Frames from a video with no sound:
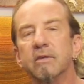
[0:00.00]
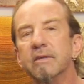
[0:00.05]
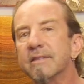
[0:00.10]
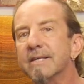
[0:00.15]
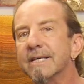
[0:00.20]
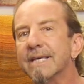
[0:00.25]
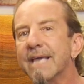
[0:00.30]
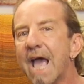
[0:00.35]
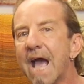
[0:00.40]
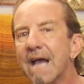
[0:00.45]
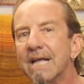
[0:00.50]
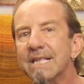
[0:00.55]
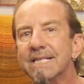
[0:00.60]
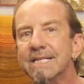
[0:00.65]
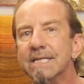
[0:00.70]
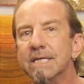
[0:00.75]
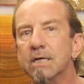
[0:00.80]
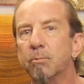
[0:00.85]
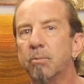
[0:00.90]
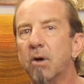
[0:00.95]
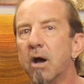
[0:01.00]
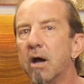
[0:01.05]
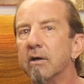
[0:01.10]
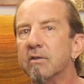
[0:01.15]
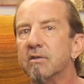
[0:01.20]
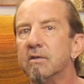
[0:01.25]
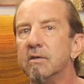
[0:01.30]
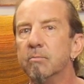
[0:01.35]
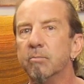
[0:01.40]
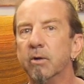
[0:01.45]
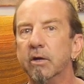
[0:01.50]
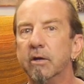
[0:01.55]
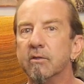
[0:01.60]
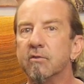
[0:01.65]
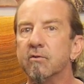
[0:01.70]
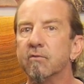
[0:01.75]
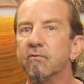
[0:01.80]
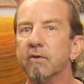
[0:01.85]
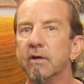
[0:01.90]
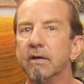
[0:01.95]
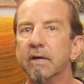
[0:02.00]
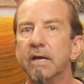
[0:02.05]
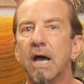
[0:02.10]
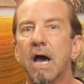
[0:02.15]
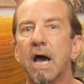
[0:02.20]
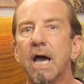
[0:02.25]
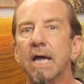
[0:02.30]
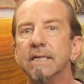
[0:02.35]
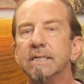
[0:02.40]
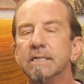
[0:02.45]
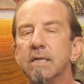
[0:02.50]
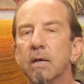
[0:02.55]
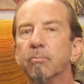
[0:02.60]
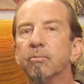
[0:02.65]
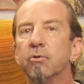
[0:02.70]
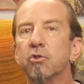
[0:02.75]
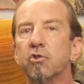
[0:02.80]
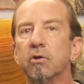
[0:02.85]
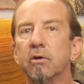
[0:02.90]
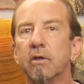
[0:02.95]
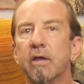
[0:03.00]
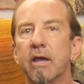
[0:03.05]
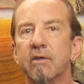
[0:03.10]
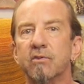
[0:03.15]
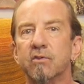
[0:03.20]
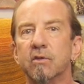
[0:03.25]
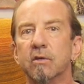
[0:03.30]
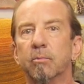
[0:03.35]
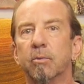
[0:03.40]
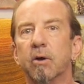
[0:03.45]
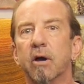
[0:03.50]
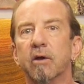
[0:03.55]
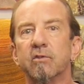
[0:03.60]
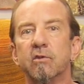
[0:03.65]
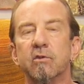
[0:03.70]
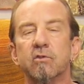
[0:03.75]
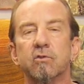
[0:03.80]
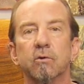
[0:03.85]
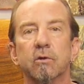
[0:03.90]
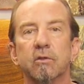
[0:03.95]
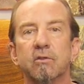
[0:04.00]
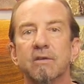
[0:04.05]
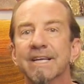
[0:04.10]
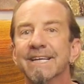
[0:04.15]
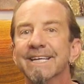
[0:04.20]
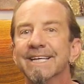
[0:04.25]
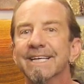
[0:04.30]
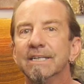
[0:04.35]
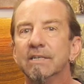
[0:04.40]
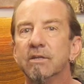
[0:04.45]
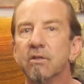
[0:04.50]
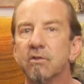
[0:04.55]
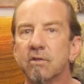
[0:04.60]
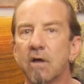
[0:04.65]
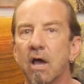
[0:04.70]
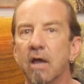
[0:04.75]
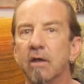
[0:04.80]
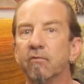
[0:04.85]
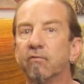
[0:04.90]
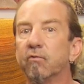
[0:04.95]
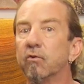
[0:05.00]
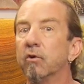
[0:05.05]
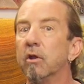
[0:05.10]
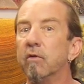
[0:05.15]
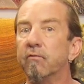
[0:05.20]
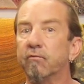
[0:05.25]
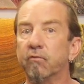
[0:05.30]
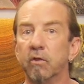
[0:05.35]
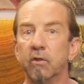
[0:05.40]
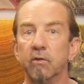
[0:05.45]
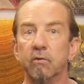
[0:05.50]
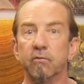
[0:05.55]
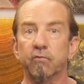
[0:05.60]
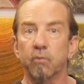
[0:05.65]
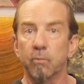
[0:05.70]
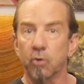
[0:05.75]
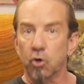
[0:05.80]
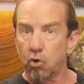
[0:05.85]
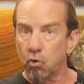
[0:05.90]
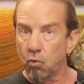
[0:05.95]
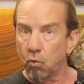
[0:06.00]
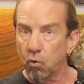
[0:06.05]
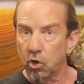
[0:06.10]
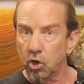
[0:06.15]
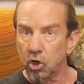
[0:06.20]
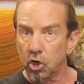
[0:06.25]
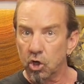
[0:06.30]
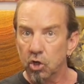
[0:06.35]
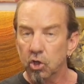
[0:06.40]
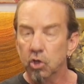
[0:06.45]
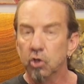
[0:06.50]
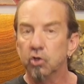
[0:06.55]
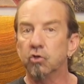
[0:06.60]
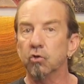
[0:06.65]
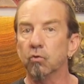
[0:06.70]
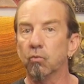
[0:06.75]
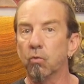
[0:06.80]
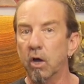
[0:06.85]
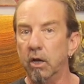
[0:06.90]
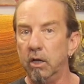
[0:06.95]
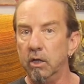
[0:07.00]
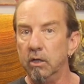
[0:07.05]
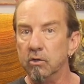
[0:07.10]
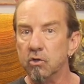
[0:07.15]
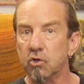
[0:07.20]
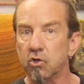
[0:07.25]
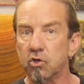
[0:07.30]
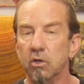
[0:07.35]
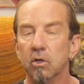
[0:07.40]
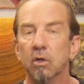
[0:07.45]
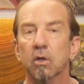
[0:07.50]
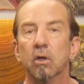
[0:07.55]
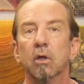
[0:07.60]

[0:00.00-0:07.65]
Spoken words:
It's a casting epoxy, but it's a very high temperature casting epoxy, so it's designed for anything from a 1/4 to 1 inch.